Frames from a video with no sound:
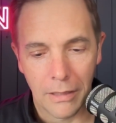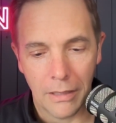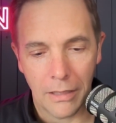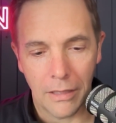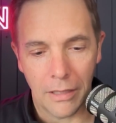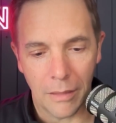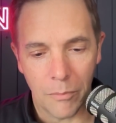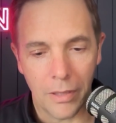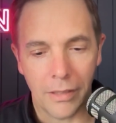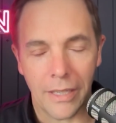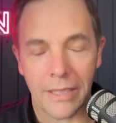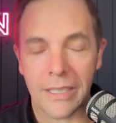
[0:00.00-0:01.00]
the
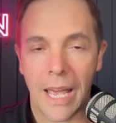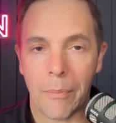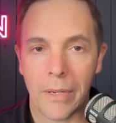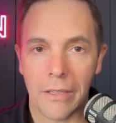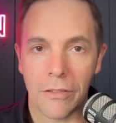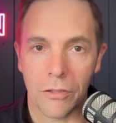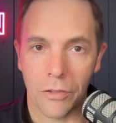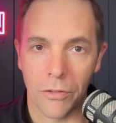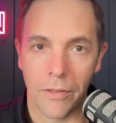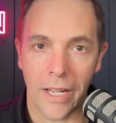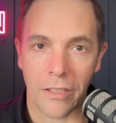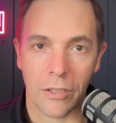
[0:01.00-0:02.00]
ability to tap into
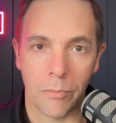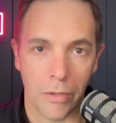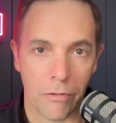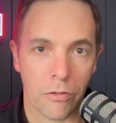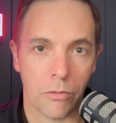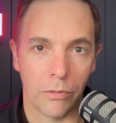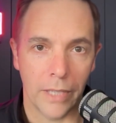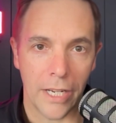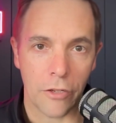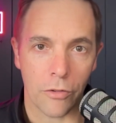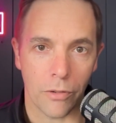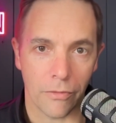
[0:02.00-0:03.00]
that spiritual
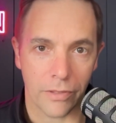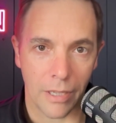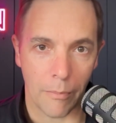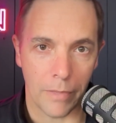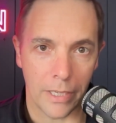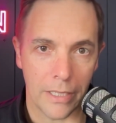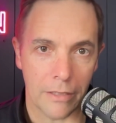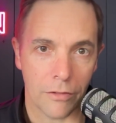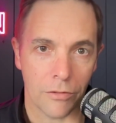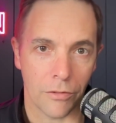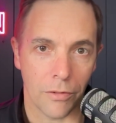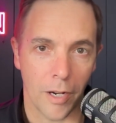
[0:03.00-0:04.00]
nature of somebody
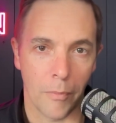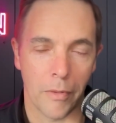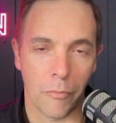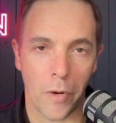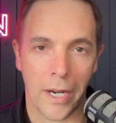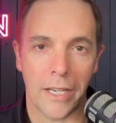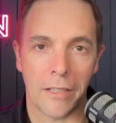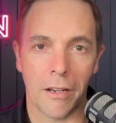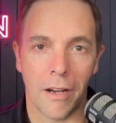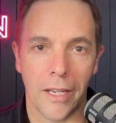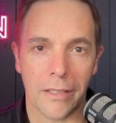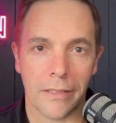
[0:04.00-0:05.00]
to help them
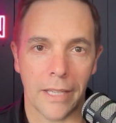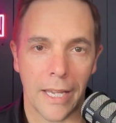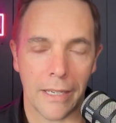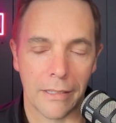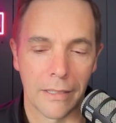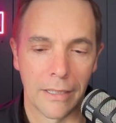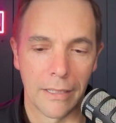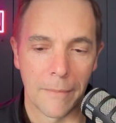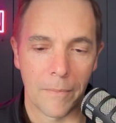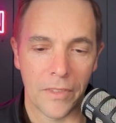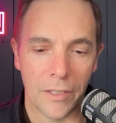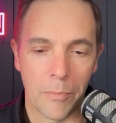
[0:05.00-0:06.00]
recognize that
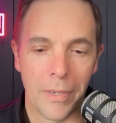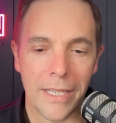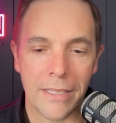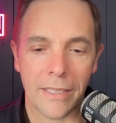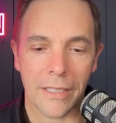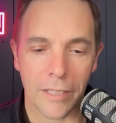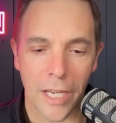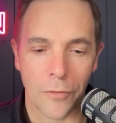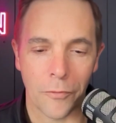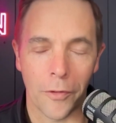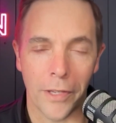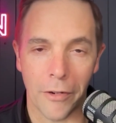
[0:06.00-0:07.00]
to be
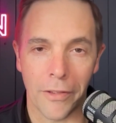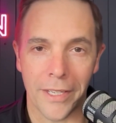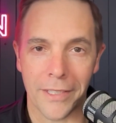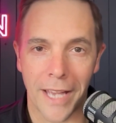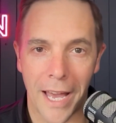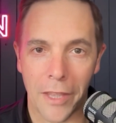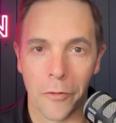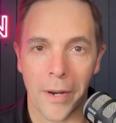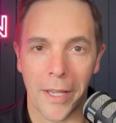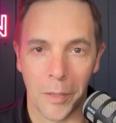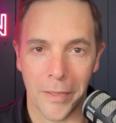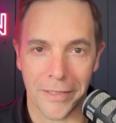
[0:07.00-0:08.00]
successful, there are these other
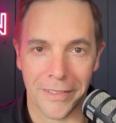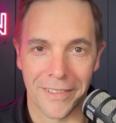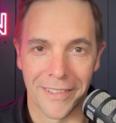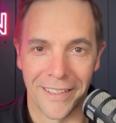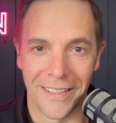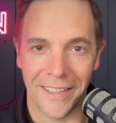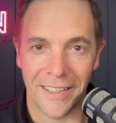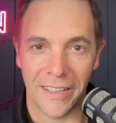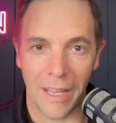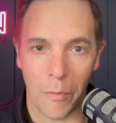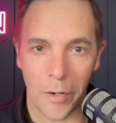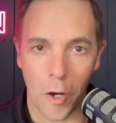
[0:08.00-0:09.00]
elements
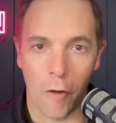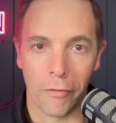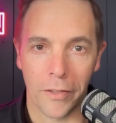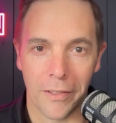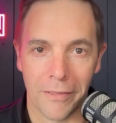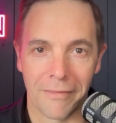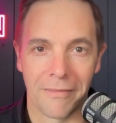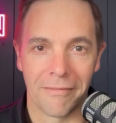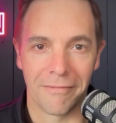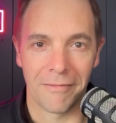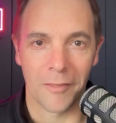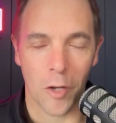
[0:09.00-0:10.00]
that we often
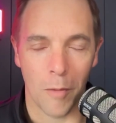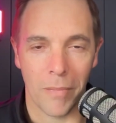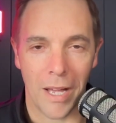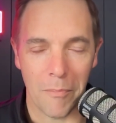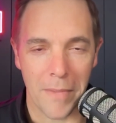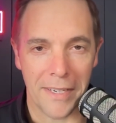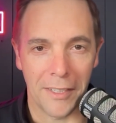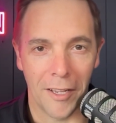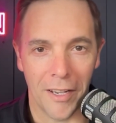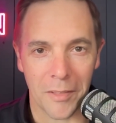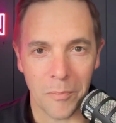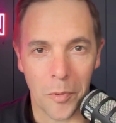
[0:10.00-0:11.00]

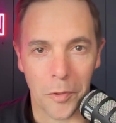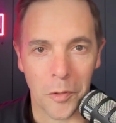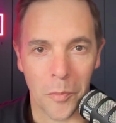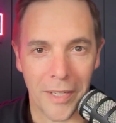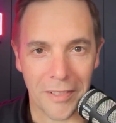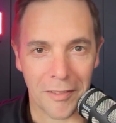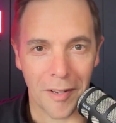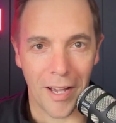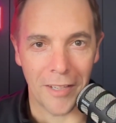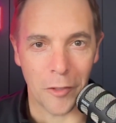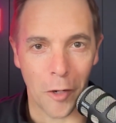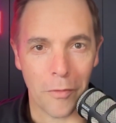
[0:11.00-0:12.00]
compartmentalize and put to one
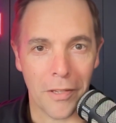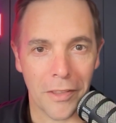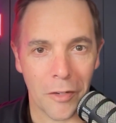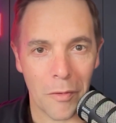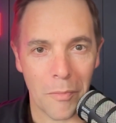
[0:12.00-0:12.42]
side. Don't think they're